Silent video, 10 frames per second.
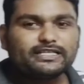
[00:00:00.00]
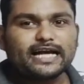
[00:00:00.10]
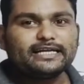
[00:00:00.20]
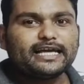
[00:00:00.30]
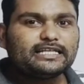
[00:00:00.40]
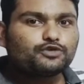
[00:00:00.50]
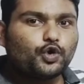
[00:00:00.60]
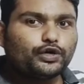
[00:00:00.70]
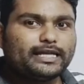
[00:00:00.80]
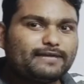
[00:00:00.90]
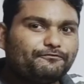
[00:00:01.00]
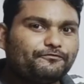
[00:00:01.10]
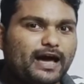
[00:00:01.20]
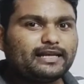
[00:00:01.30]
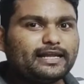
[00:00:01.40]
contains only
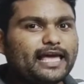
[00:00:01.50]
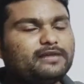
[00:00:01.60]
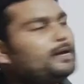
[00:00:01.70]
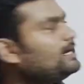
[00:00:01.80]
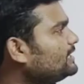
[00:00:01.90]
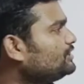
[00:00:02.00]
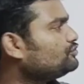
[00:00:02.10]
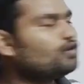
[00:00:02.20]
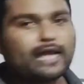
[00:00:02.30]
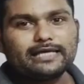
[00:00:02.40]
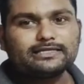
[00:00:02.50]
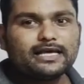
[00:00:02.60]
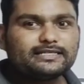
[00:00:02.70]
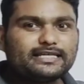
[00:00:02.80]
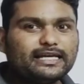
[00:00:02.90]
1 element is known as
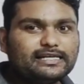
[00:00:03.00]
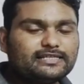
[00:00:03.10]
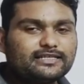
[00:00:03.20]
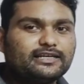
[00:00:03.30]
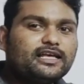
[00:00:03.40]
singleton set.